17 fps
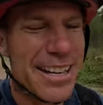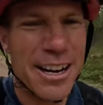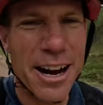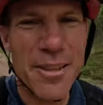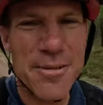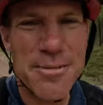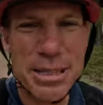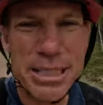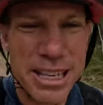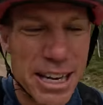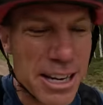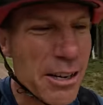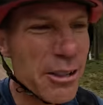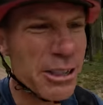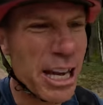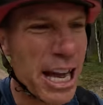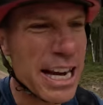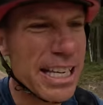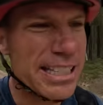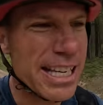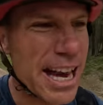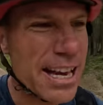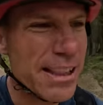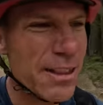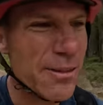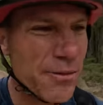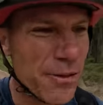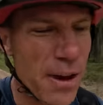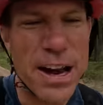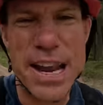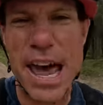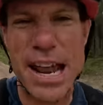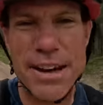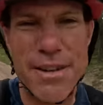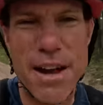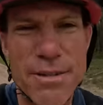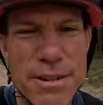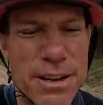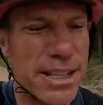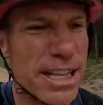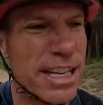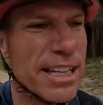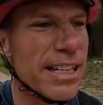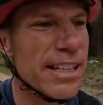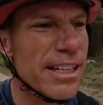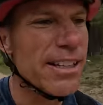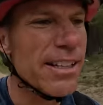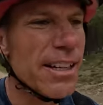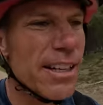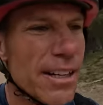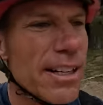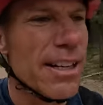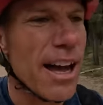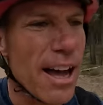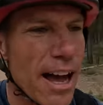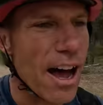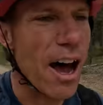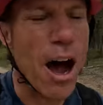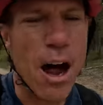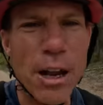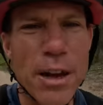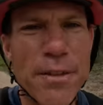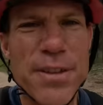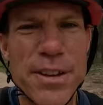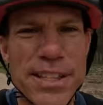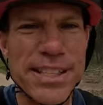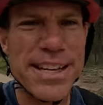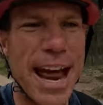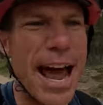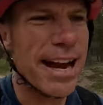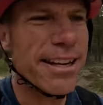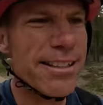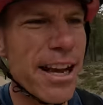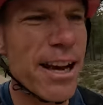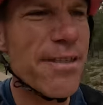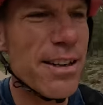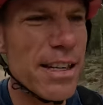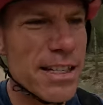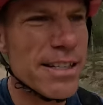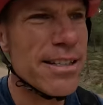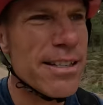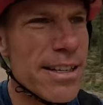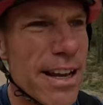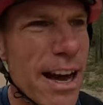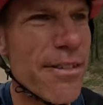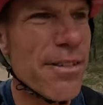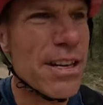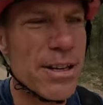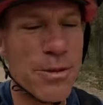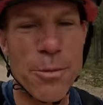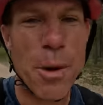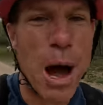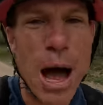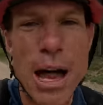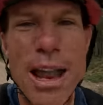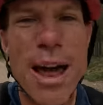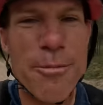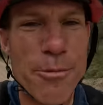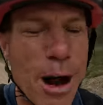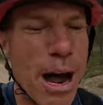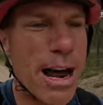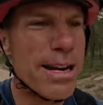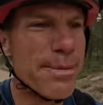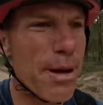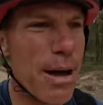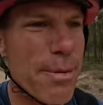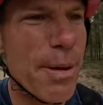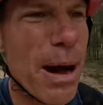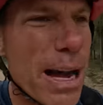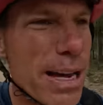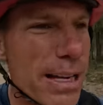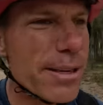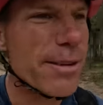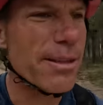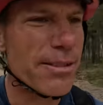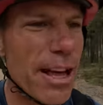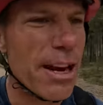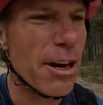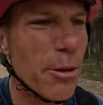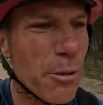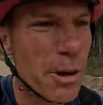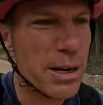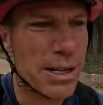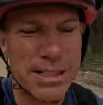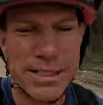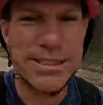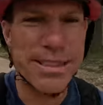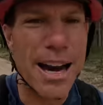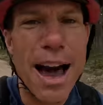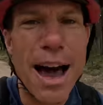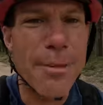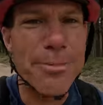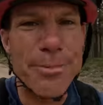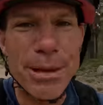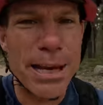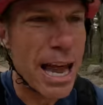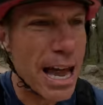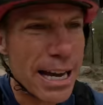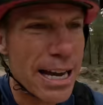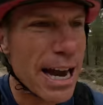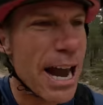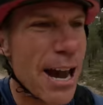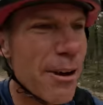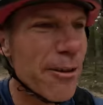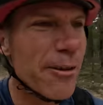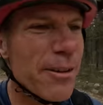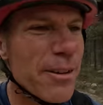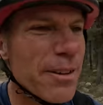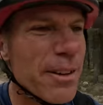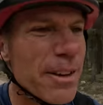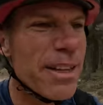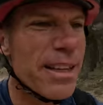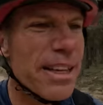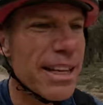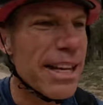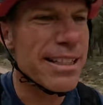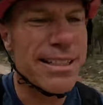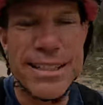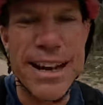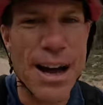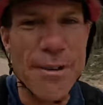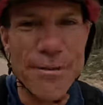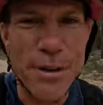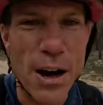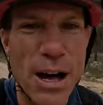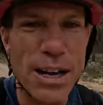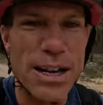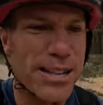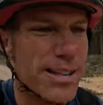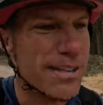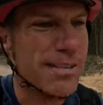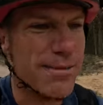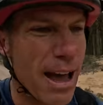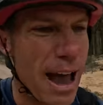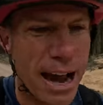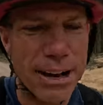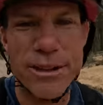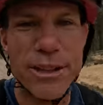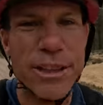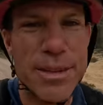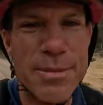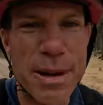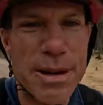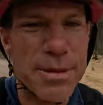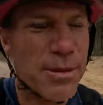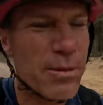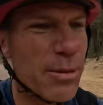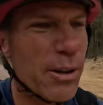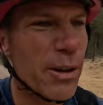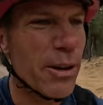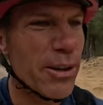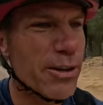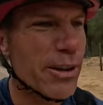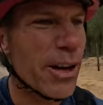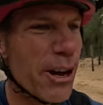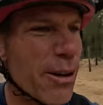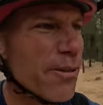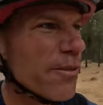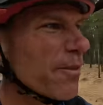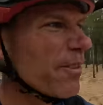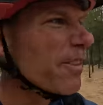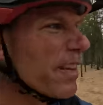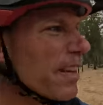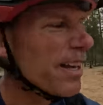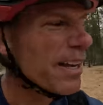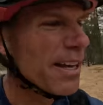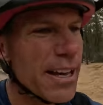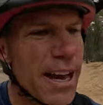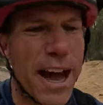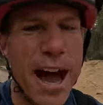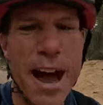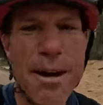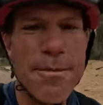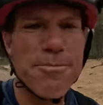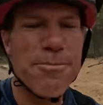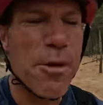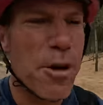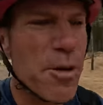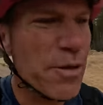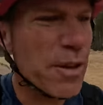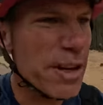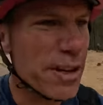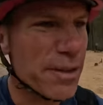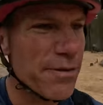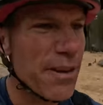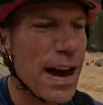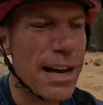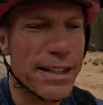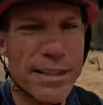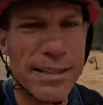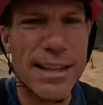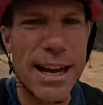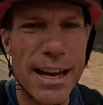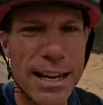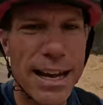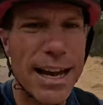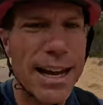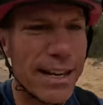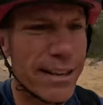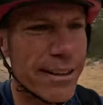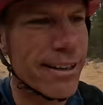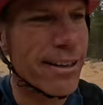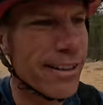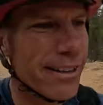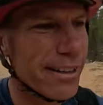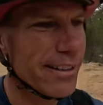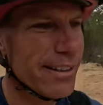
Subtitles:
You know, the mosquitoes kind of take the fun out of everything. All of the snacks I've eaten while I'm riding my bike because I don't want to stop and hang out. It's not fun, it's actually miserable. So I'm moving as fast as I can,